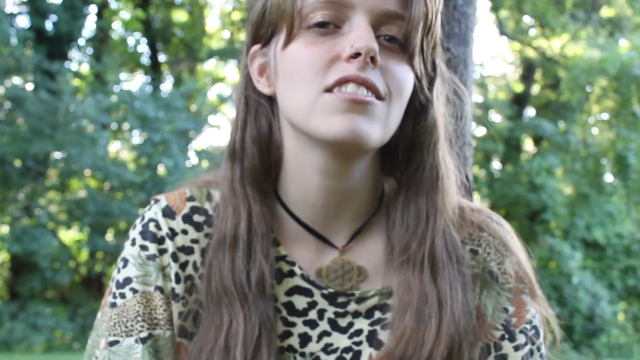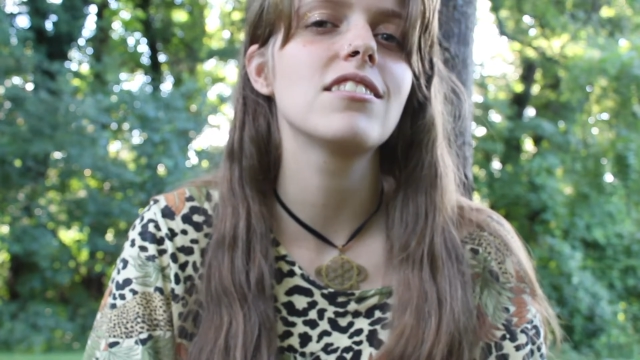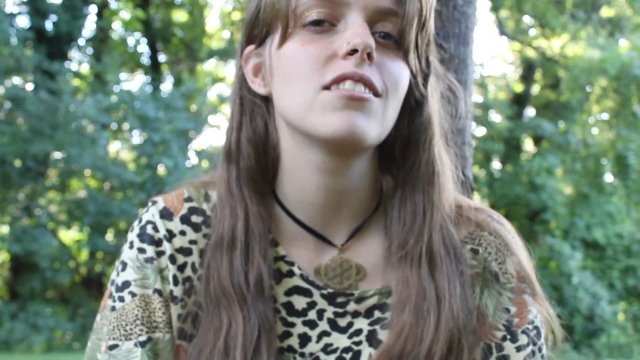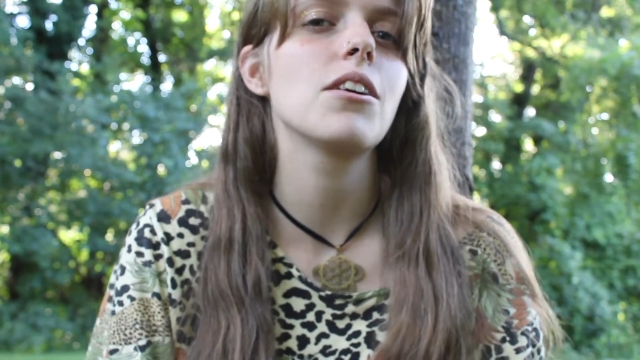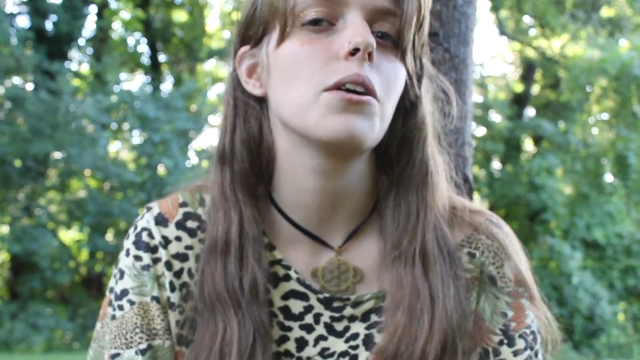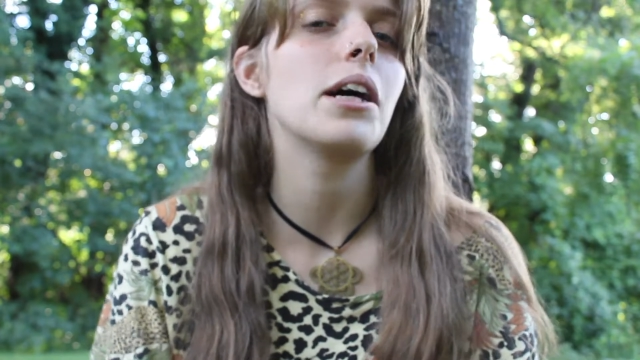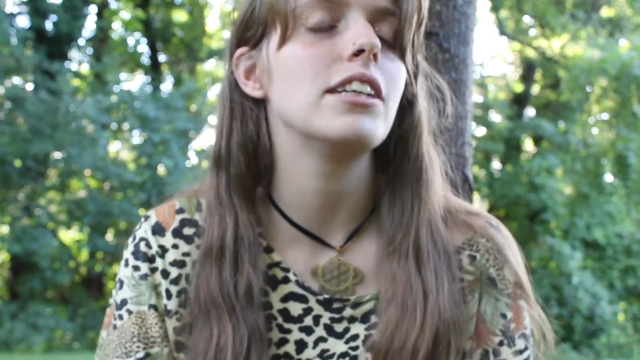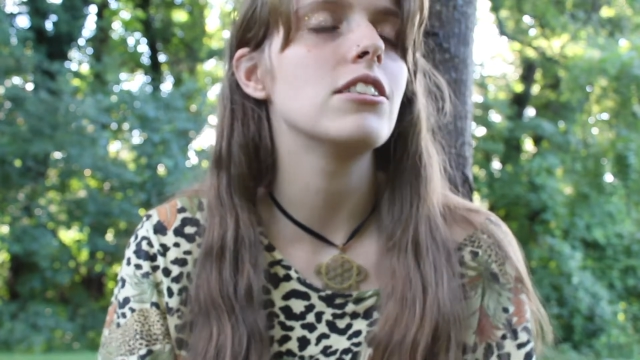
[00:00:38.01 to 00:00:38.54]

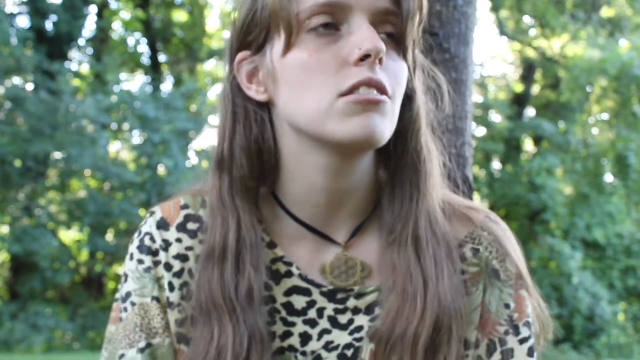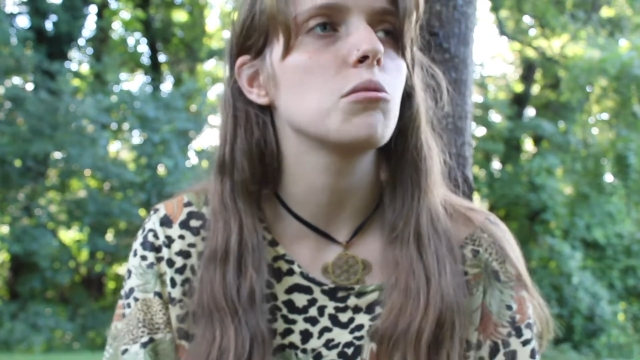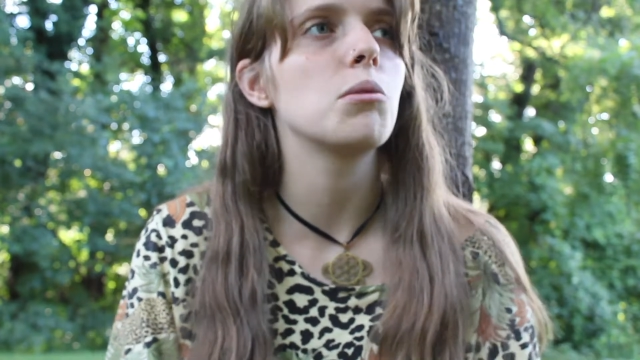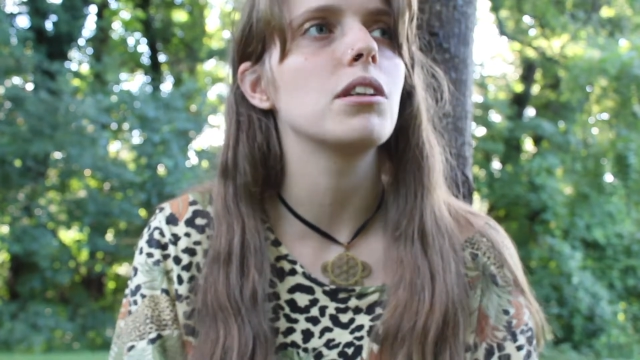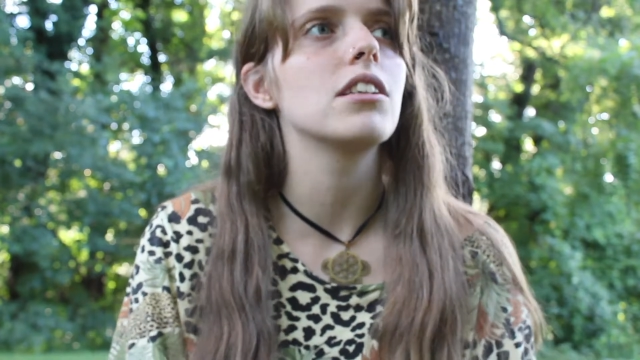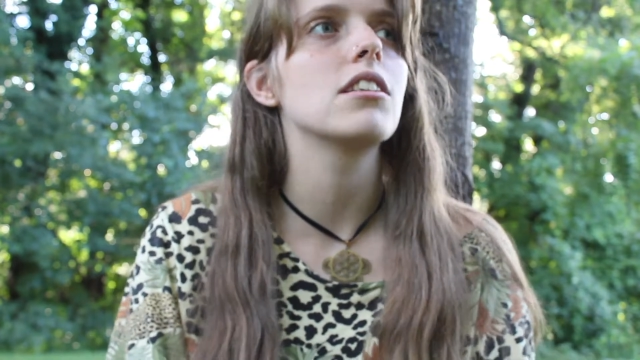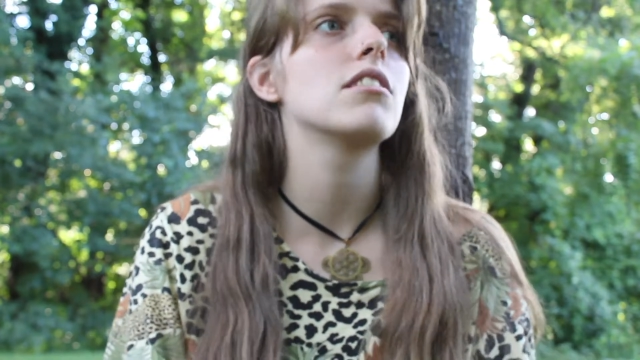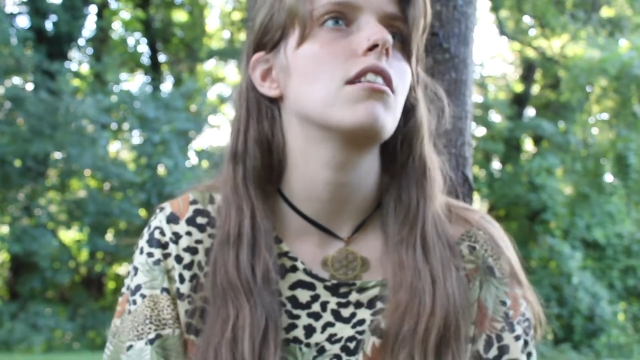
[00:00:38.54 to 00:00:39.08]
So I just
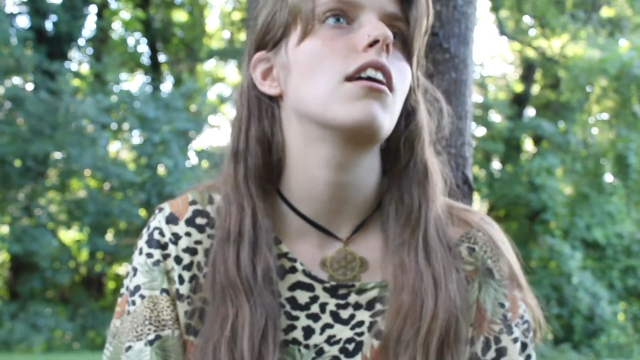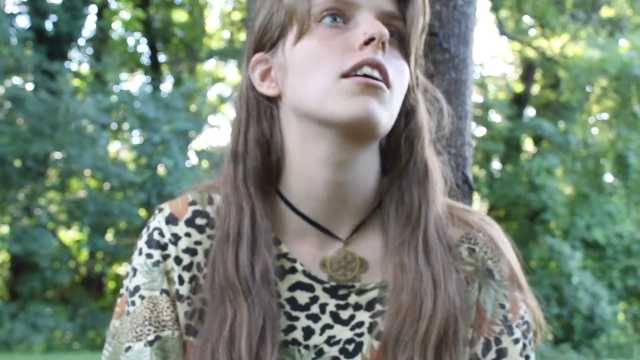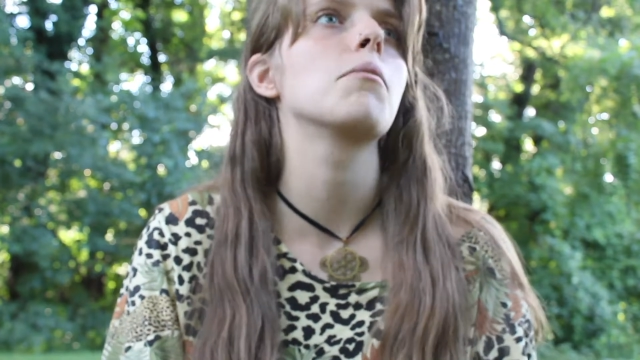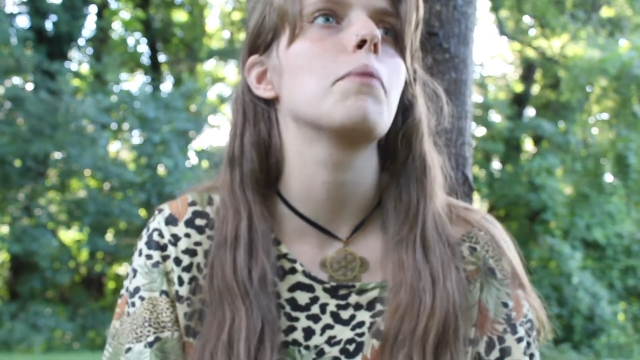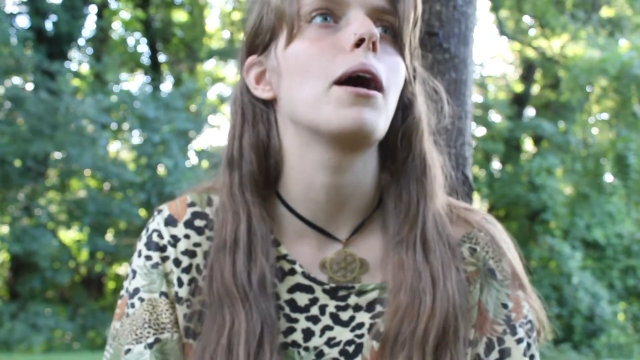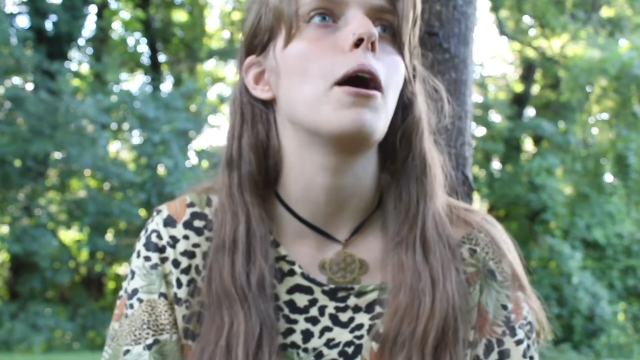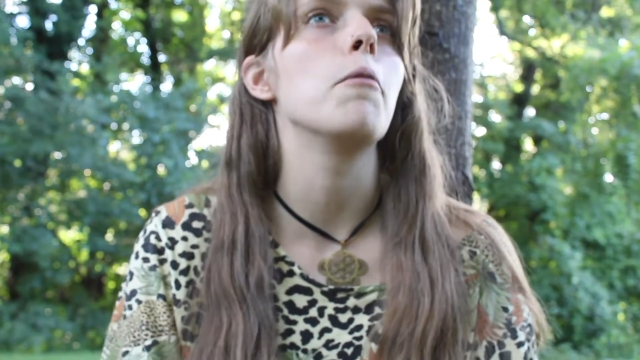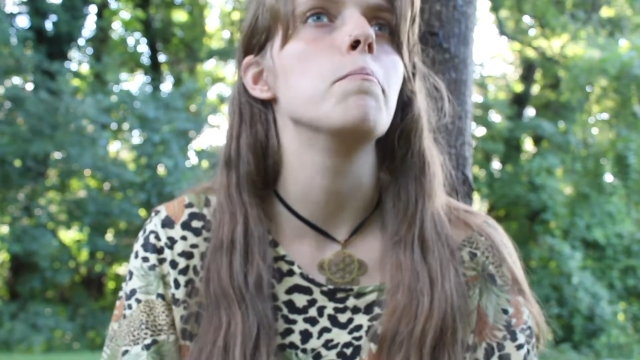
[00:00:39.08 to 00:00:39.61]
wanted to talk
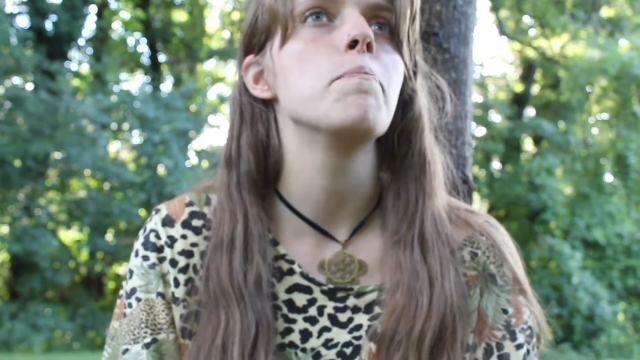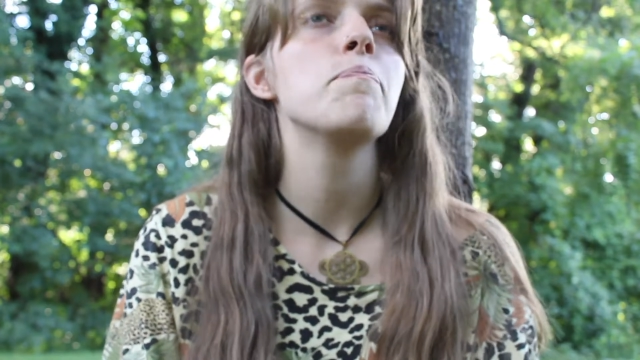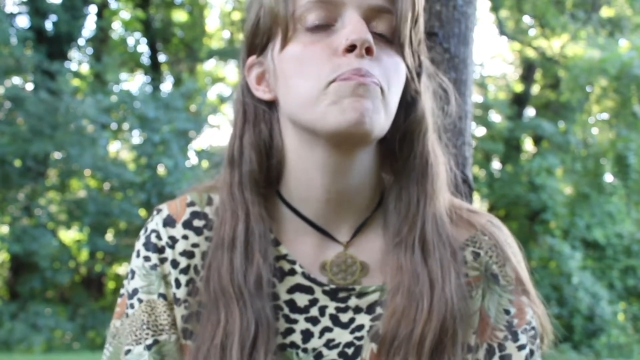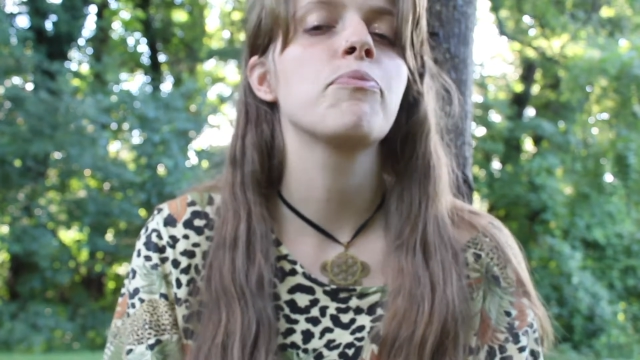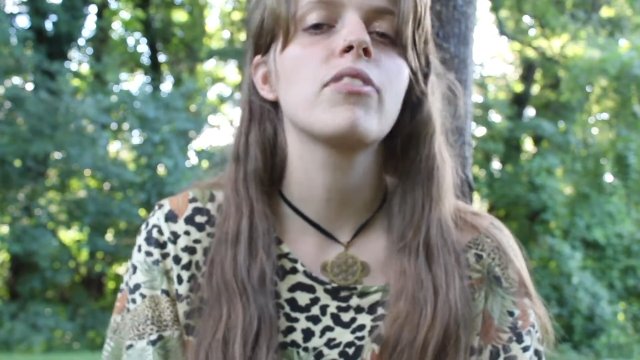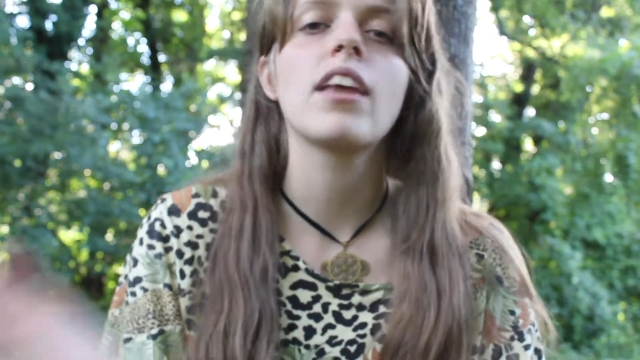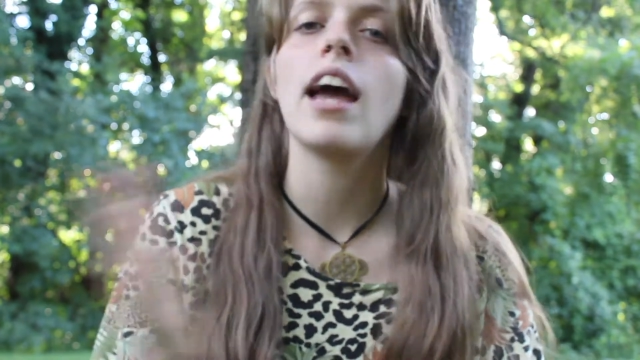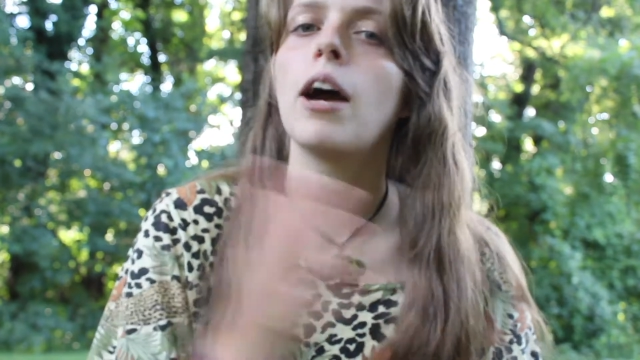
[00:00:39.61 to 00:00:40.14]
about
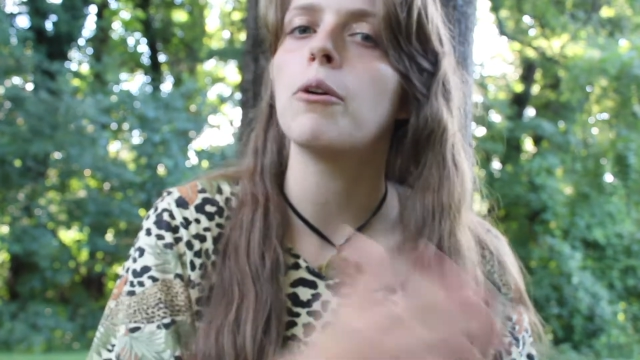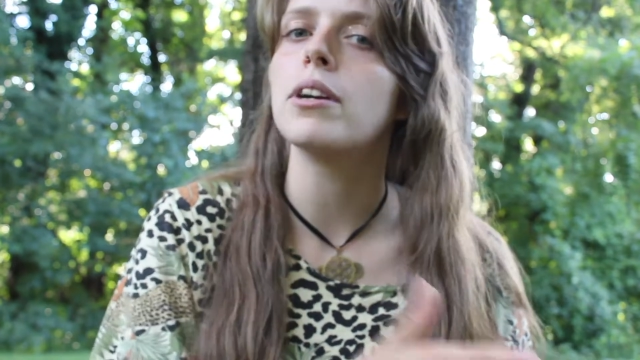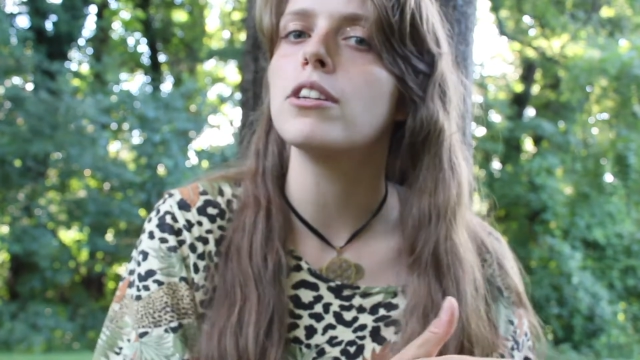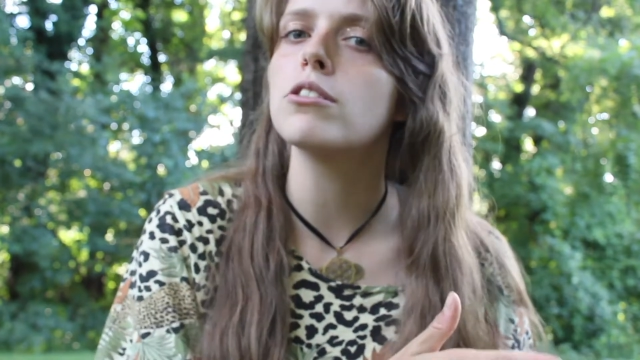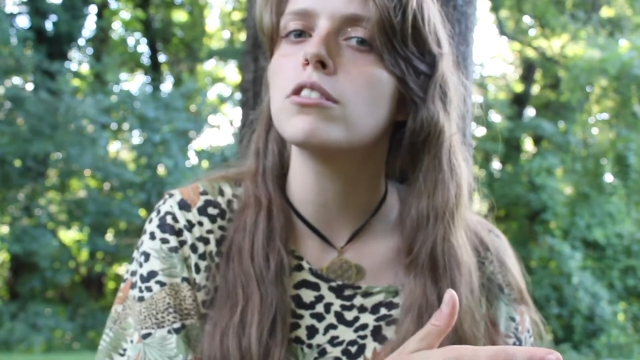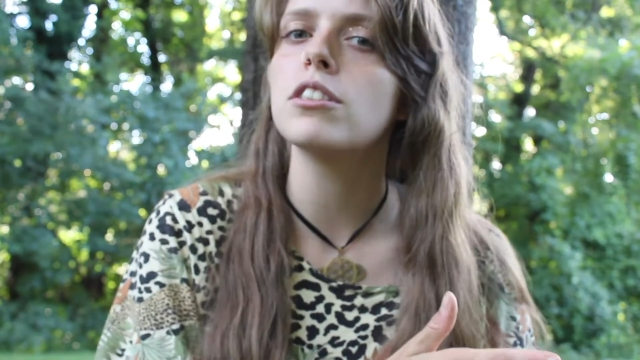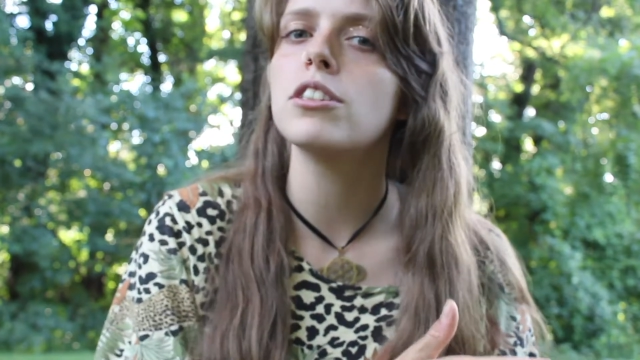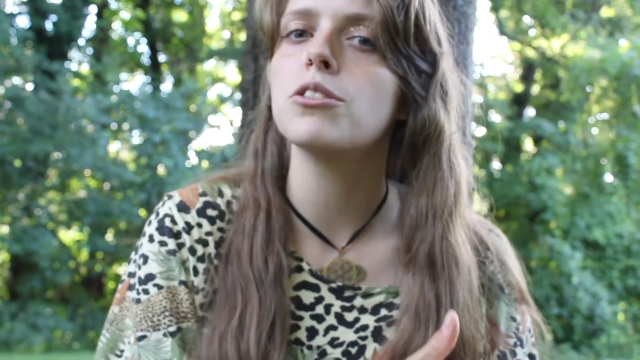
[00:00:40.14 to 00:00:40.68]
how I
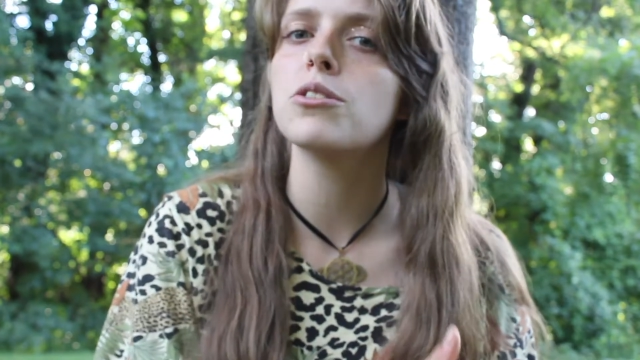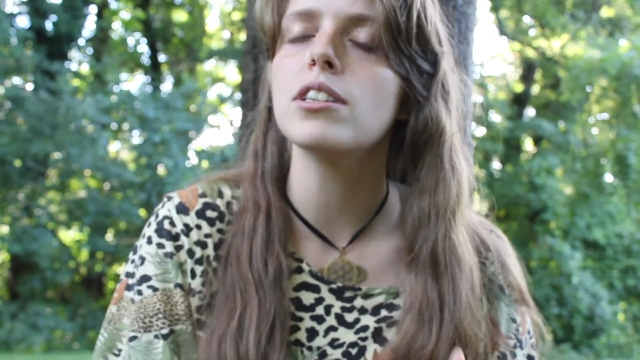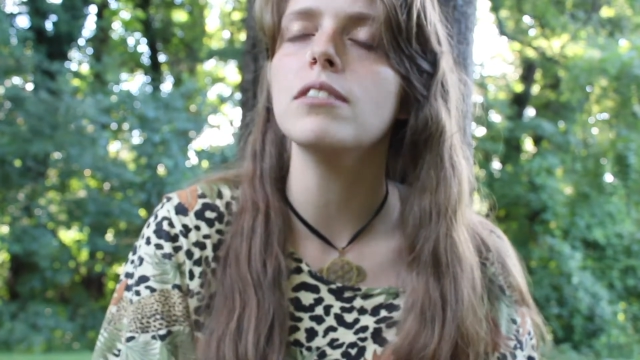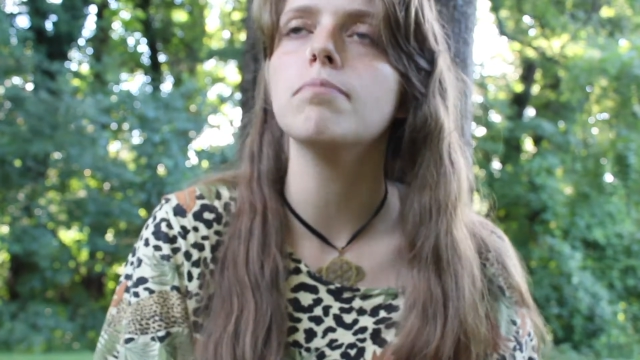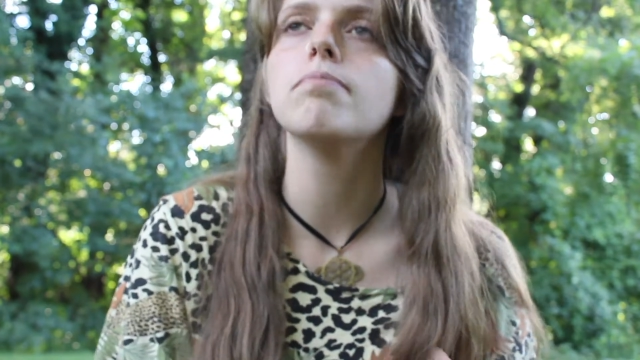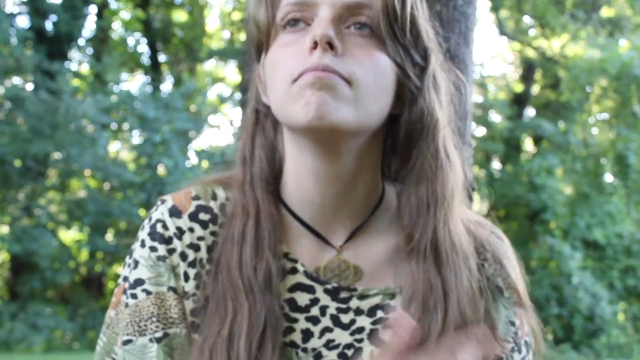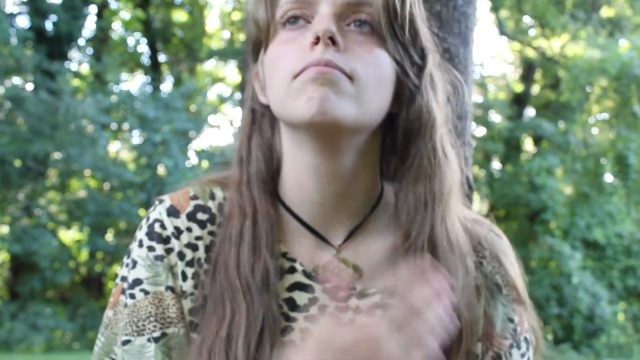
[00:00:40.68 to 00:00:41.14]
used to use it,